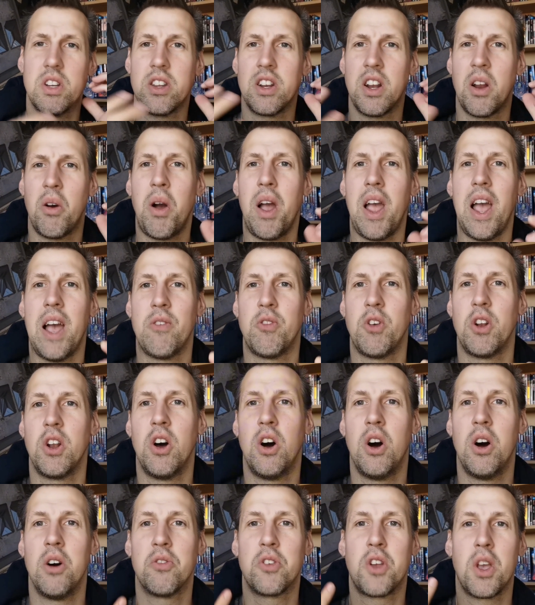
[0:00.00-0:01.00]
I have a
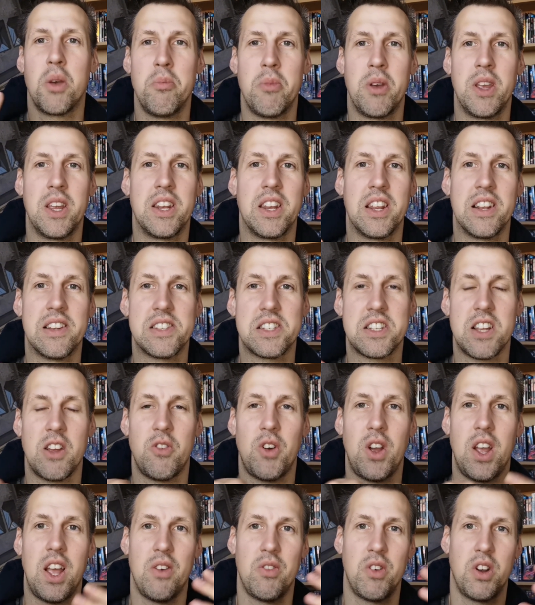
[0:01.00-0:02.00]
lot of comedian
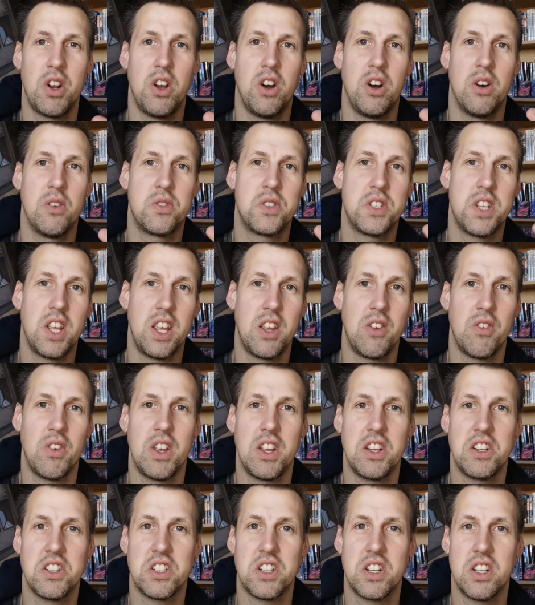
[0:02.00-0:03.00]
stuff. I have a lot of
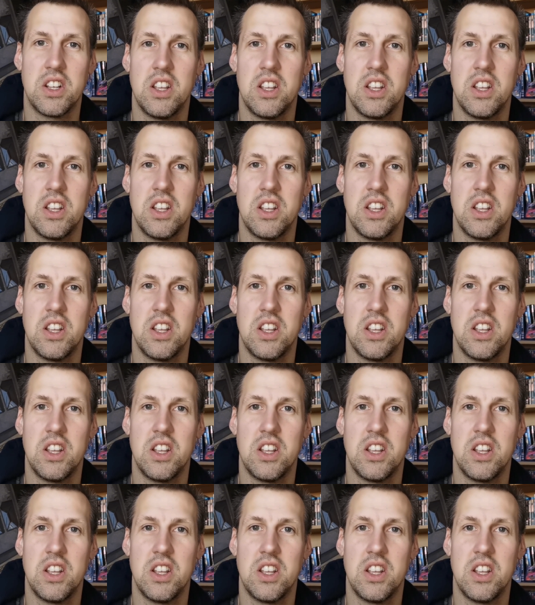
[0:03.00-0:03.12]
TV,